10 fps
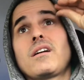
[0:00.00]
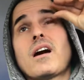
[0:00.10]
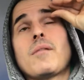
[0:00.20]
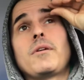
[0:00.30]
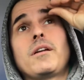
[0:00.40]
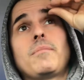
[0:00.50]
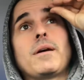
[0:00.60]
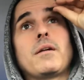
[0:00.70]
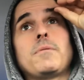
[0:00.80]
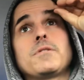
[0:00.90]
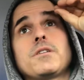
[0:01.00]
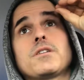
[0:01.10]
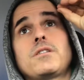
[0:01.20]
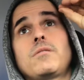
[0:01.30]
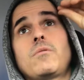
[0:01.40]
got me in a better
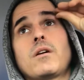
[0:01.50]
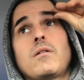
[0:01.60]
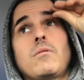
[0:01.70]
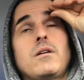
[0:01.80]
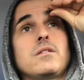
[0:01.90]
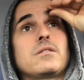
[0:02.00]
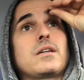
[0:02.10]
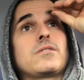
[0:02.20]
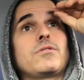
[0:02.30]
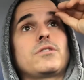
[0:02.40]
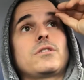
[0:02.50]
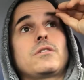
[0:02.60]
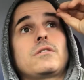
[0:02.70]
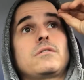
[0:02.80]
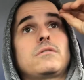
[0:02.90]
position than where I was, that's for
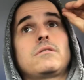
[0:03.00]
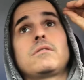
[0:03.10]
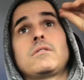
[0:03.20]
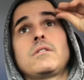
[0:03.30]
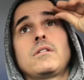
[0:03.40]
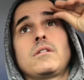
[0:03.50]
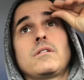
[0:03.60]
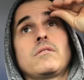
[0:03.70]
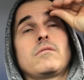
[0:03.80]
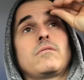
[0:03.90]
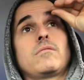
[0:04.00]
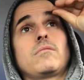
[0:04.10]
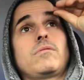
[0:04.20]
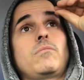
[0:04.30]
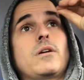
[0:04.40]
sure,
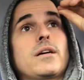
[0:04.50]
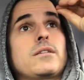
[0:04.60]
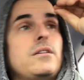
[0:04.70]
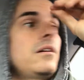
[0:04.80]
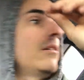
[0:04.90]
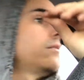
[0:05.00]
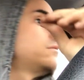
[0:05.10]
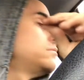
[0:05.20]
from what I can tell.